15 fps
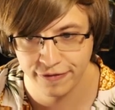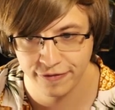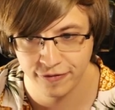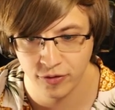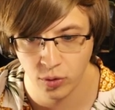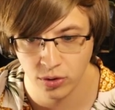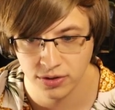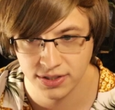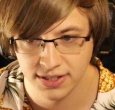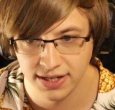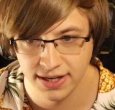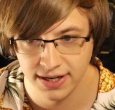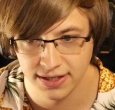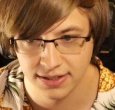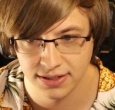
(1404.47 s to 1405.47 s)
Force
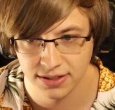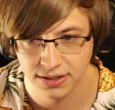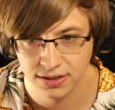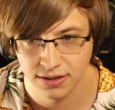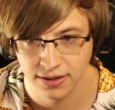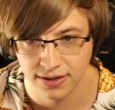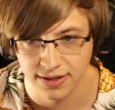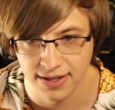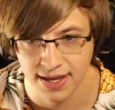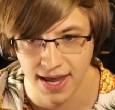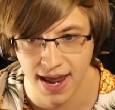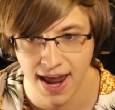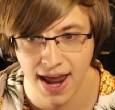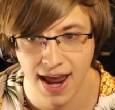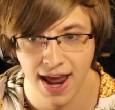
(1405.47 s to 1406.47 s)
it.
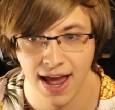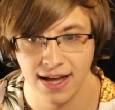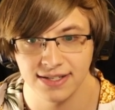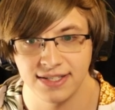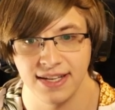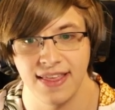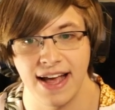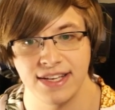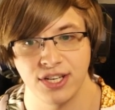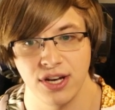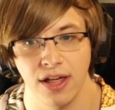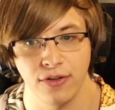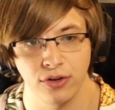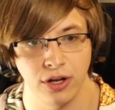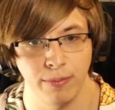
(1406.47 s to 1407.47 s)
Yeah, see, that's
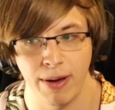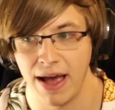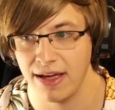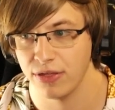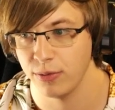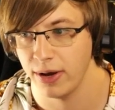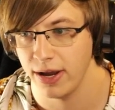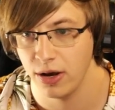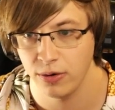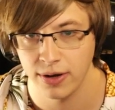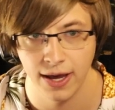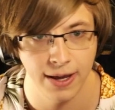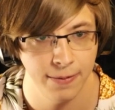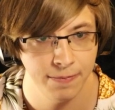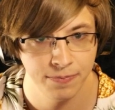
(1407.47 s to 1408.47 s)
another good pathway.
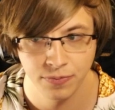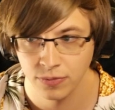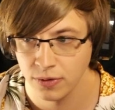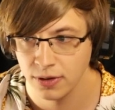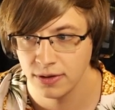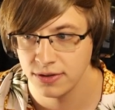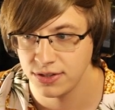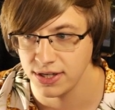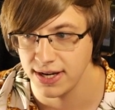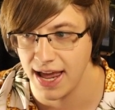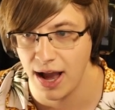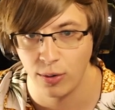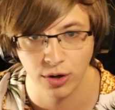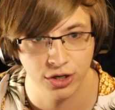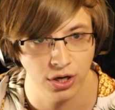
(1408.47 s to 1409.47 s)
Okay. See,
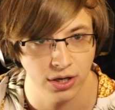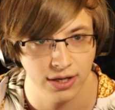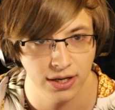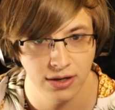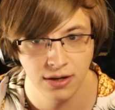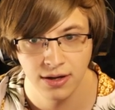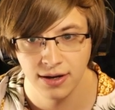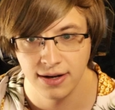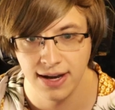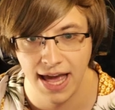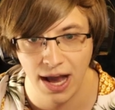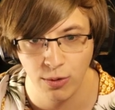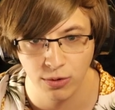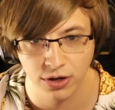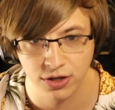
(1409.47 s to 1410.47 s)
now we're cooking.
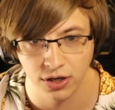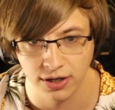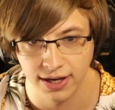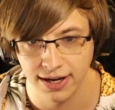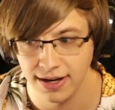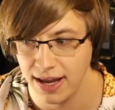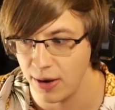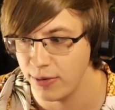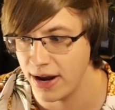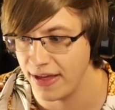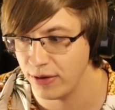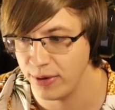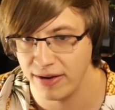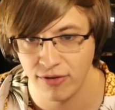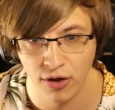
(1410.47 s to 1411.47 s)
Now we're cooking. And now
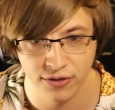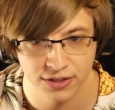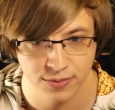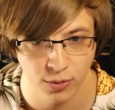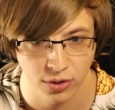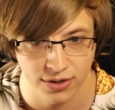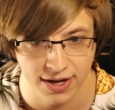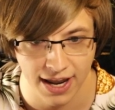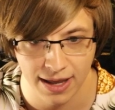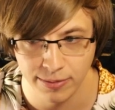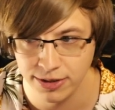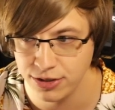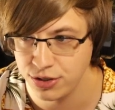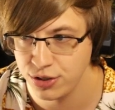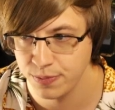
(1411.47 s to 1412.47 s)
that we have all this more
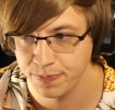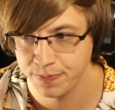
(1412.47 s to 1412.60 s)
damage,